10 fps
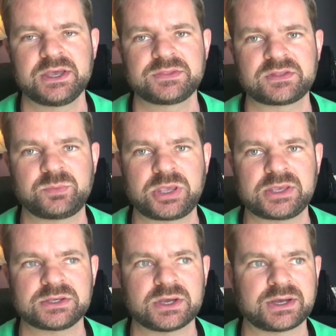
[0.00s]
that's
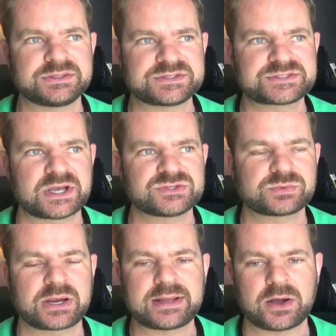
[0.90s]
being discussed
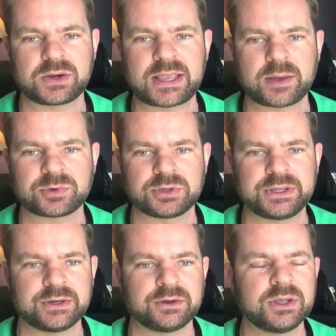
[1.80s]
right now on Capitol
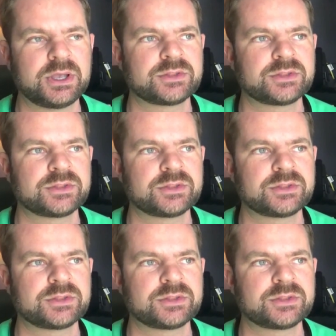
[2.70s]
Hill.